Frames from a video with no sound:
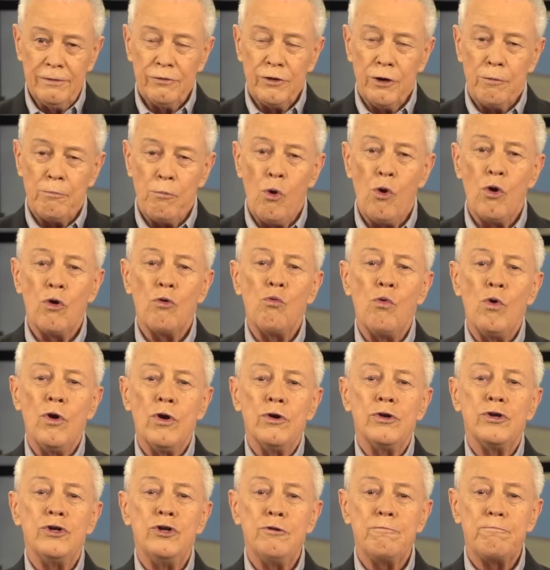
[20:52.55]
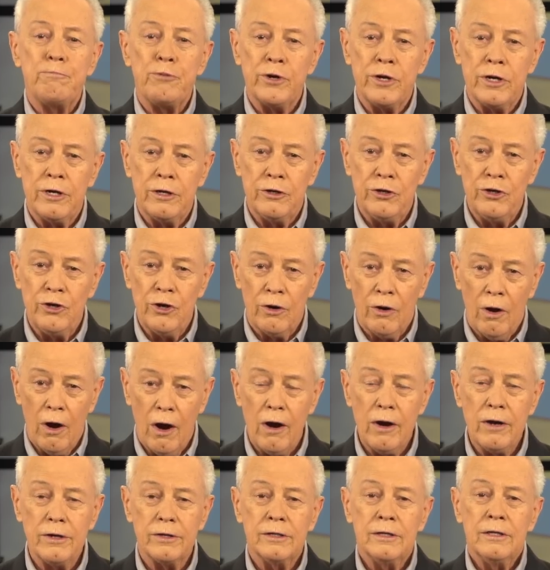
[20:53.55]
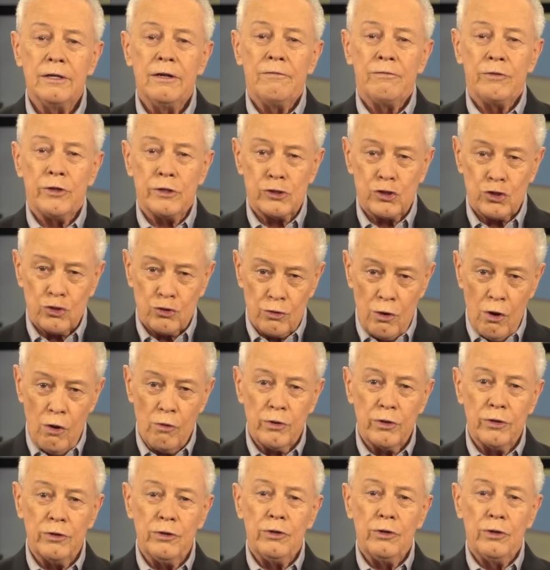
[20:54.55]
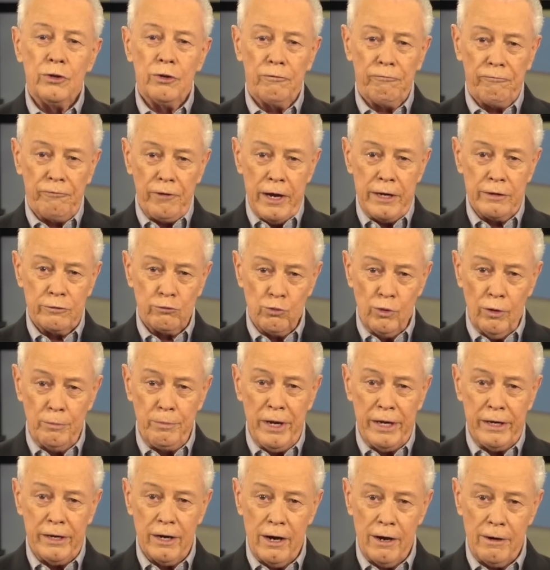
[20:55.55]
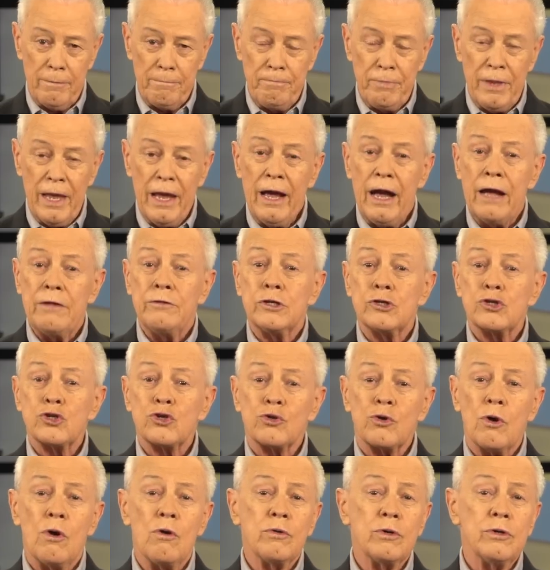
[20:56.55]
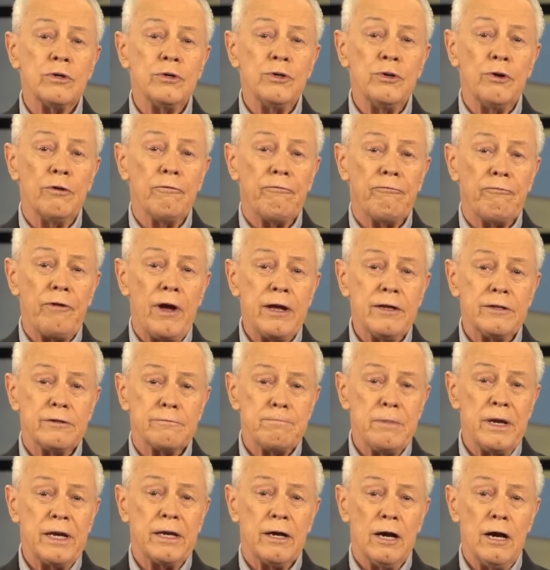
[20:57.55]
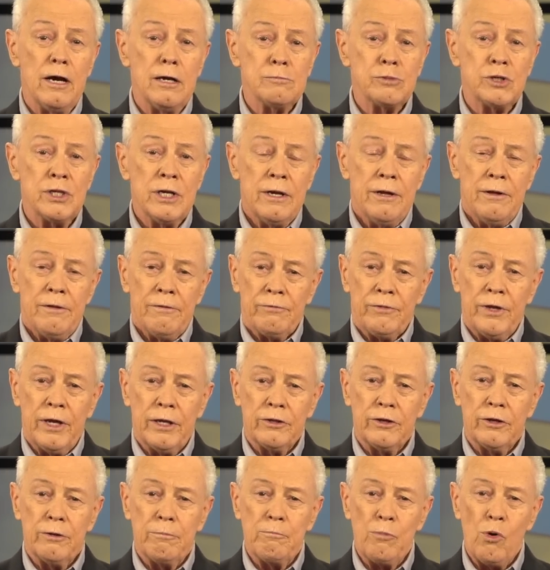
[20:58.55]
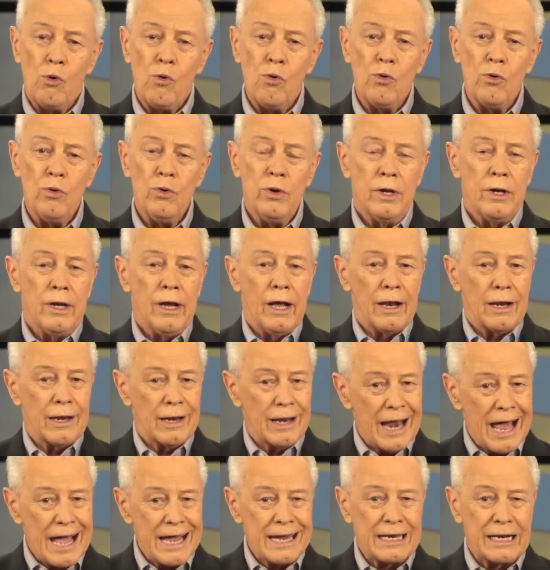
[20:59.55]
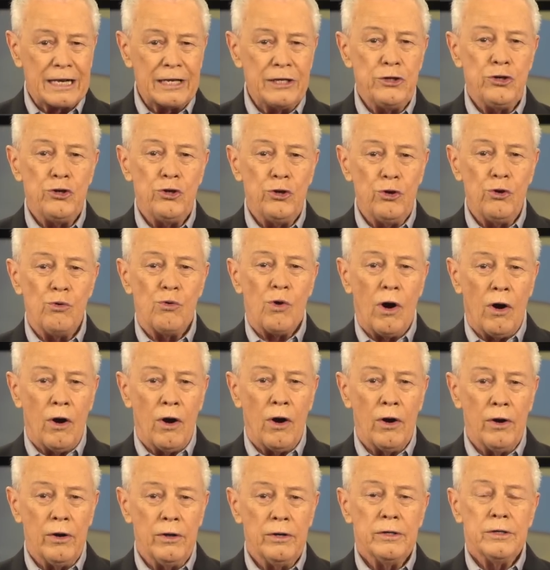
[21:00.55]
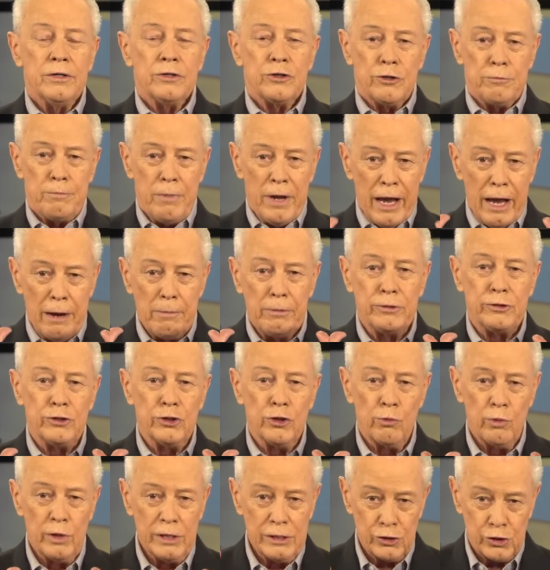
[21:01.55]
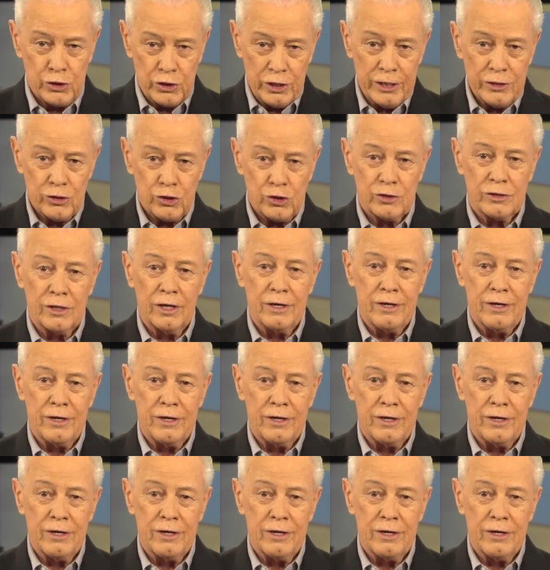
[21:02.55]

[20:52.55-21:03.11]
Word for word: The more Word you put into your heart, the stronger your faith will become. And the stronger your faith becomes, then the more likely you are to be able to resist